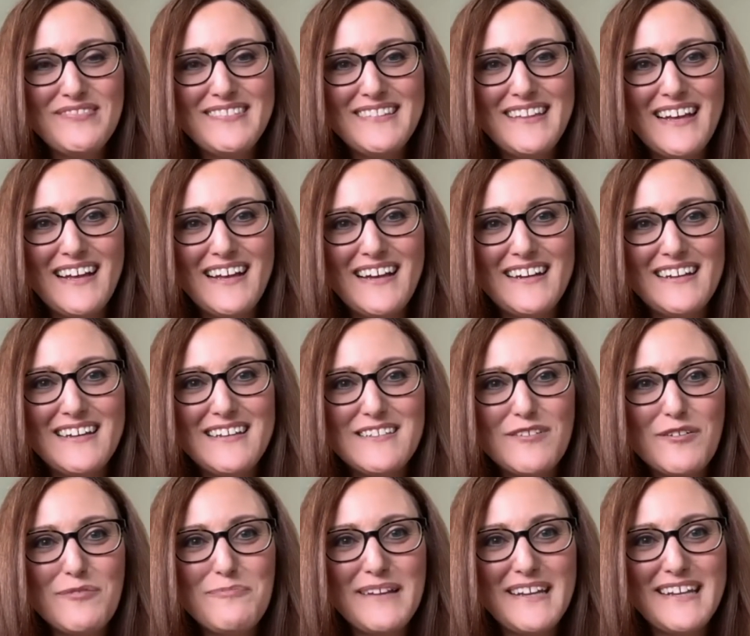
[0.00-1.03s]
That is
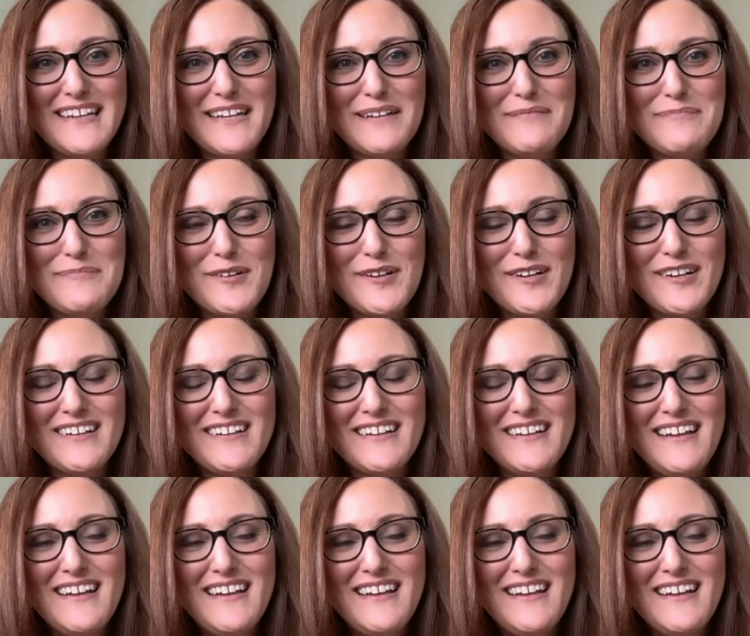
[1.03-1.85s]
our main number.